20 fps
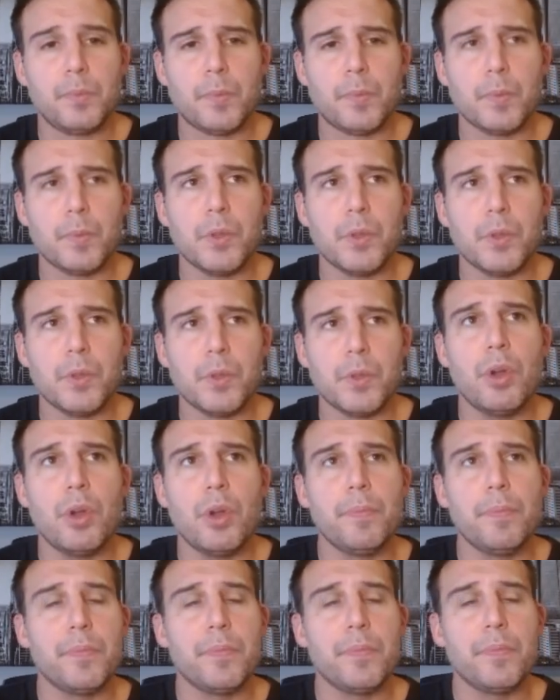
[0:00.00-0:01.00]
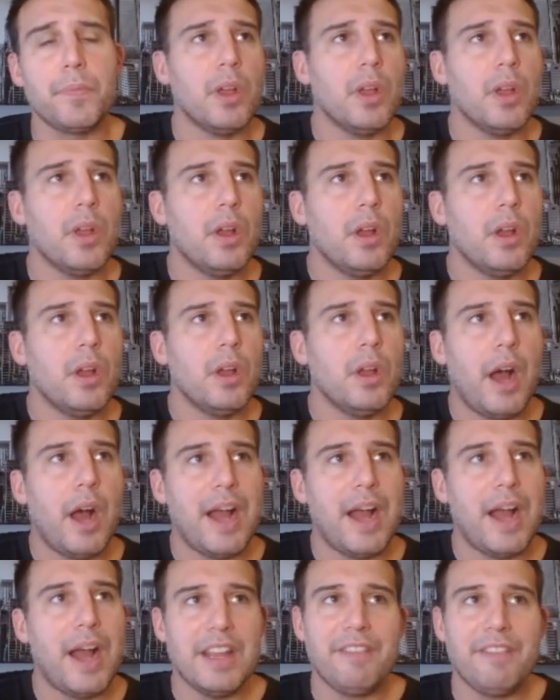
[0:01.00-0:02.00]
So
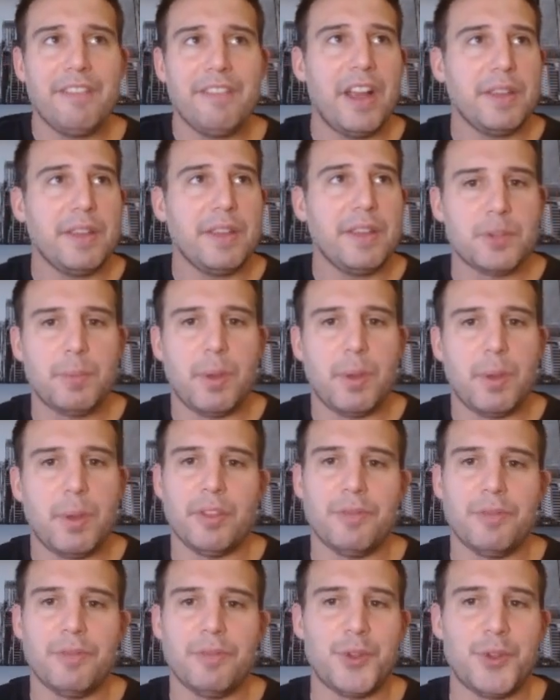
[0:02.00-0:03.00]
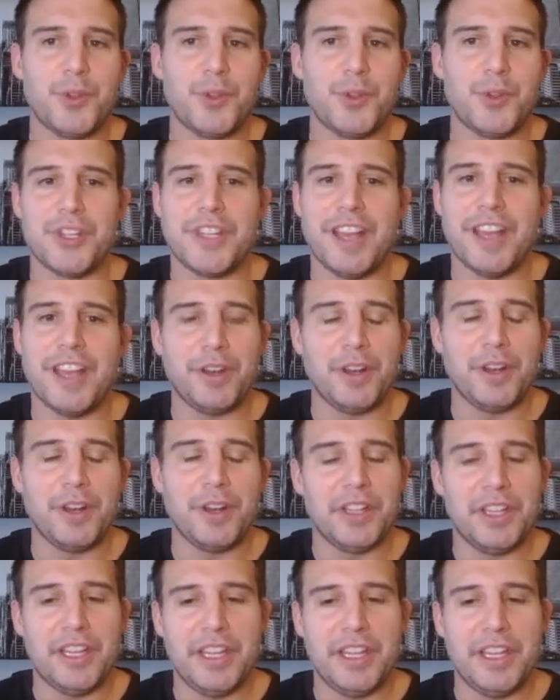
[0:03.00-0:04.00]
identifying this spot in the future,
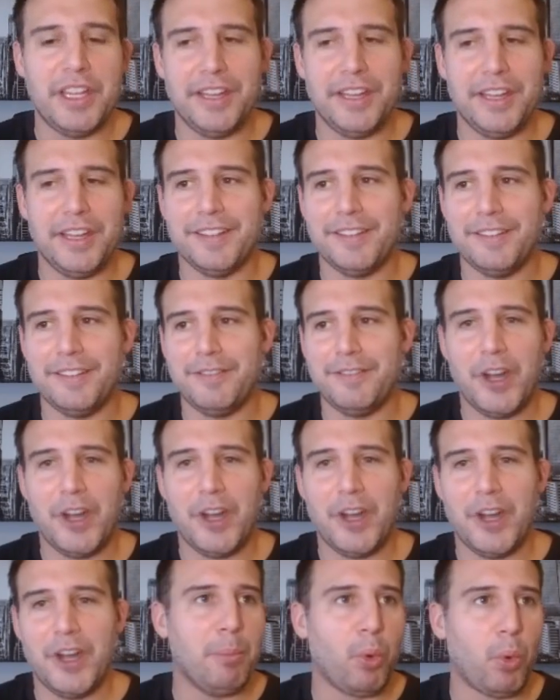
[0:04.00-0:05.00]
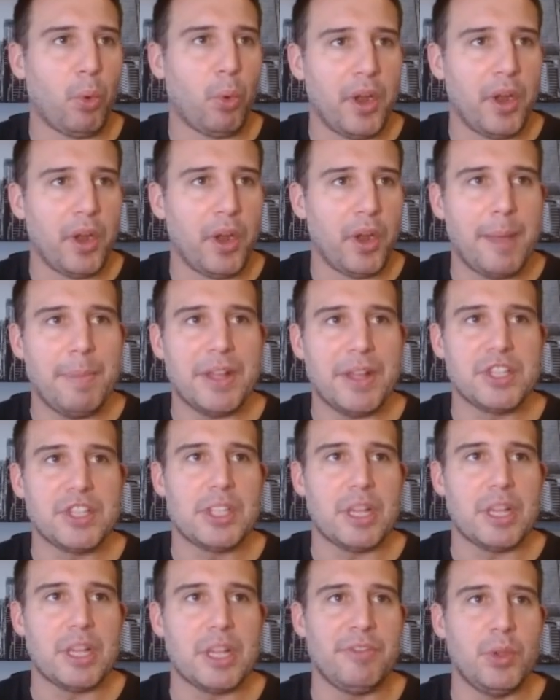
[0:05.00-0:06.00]
definitely very important. I bet
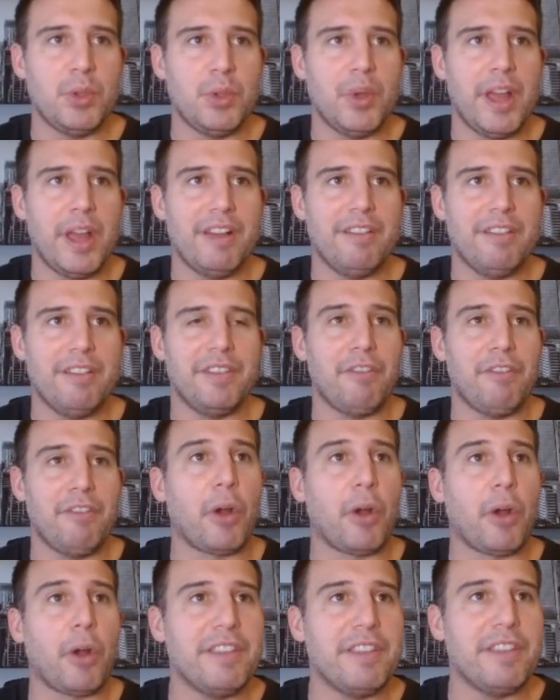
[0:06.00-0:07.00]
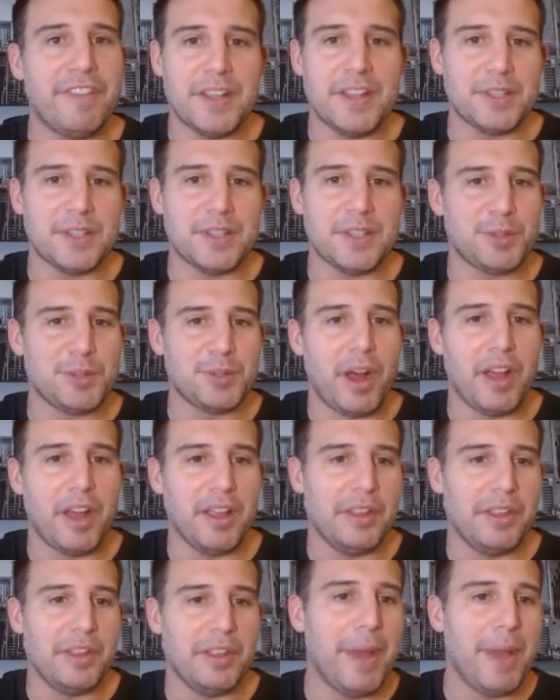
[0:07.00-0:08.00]
some of you have already faced this spot
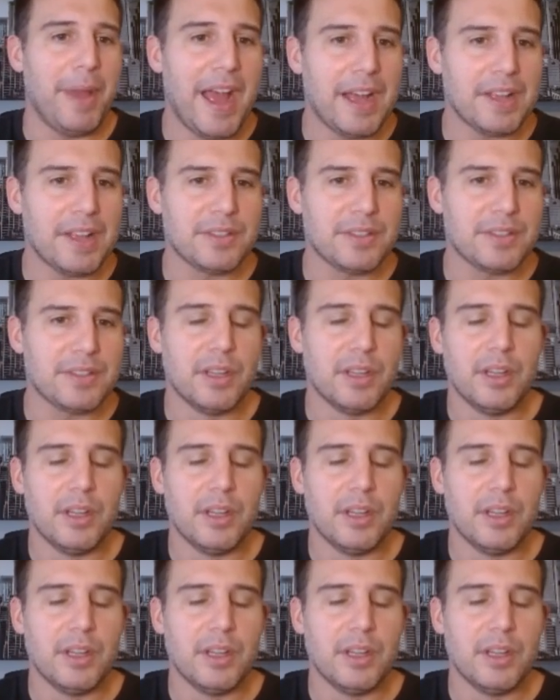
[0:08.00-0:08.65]
in the past.